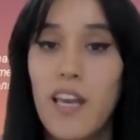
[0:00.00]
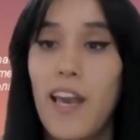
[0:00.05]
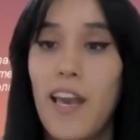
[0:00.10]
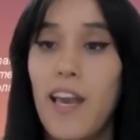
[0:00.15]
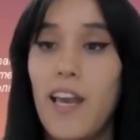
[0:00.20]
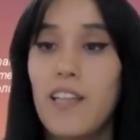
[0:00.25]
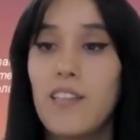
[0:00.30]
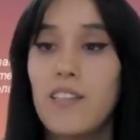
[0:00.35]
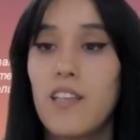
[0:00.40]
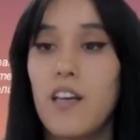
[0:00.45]

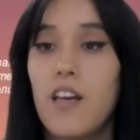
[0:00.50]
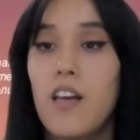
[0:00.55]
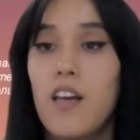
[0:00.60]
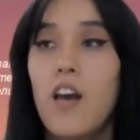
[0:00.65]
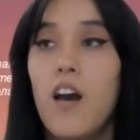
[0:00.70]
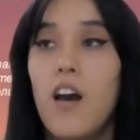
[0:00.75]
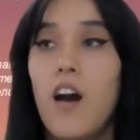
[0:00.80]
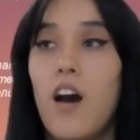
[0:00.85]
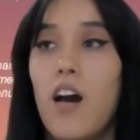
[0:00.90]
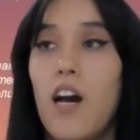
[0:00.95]
and
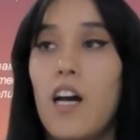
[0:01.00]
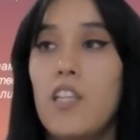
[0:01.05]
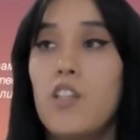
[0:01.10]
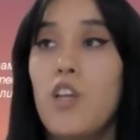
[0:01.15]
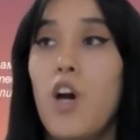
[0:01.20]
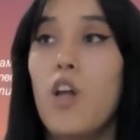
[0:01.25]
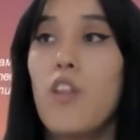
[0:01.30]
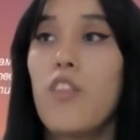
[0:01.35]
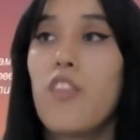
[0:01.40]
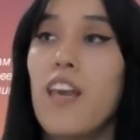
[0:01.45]

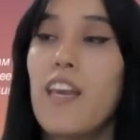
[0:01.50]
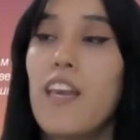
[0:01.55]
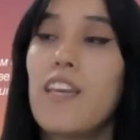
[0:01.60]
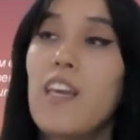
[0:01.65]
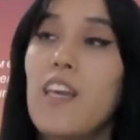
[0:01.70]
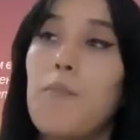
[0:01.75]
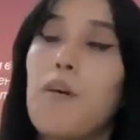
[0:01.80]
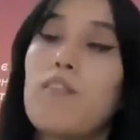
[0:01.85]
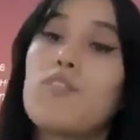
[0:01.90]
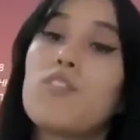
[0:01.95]

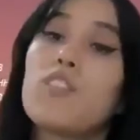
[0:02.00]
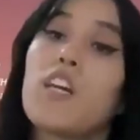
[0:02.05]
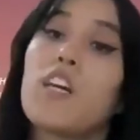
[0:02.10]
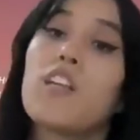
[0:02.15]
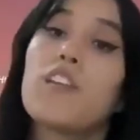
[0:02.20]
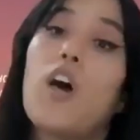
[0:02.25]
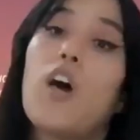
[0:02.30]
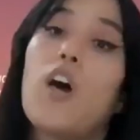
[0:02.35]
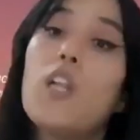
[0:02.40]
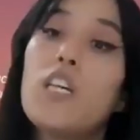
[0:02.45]
knowing about
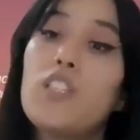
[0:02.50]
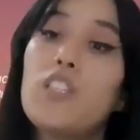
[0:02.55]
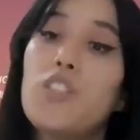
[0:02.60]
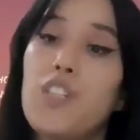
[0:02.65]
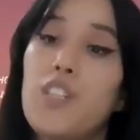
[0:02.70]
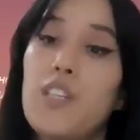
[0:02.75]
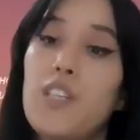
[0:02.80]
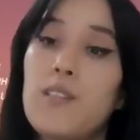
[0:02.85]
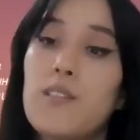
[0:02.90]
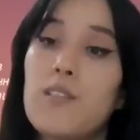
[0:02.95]

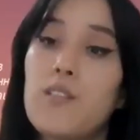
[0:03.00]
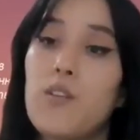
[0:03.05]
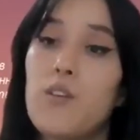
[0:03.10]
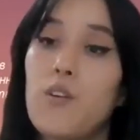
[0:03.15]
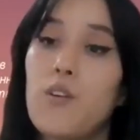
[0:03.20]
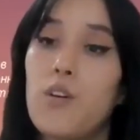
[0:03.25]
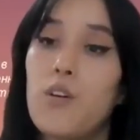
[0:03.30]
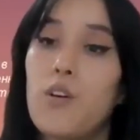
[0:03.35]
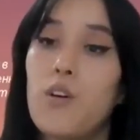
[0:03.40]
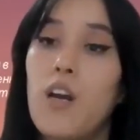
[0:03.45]
technologies
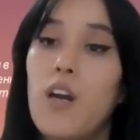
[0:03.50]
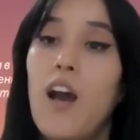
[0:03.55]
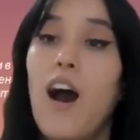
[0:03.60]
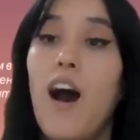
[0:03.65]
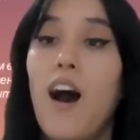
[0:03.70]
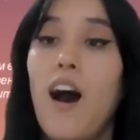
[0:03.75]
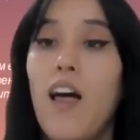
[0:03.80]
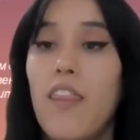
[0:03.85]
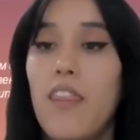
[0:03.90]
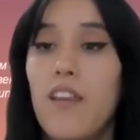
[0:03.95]
or
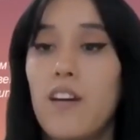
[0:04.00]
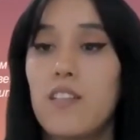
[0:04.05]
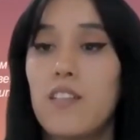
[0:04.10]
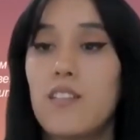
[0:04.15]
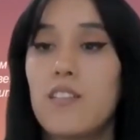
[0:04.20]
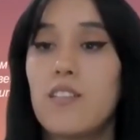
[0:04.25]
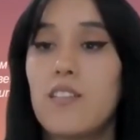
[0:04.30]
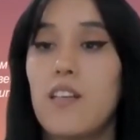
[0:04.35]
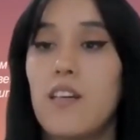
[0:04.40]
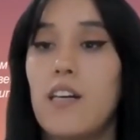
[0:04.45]

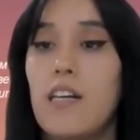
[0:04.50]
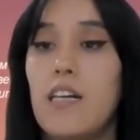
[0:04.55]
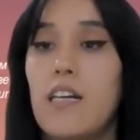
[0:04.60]
others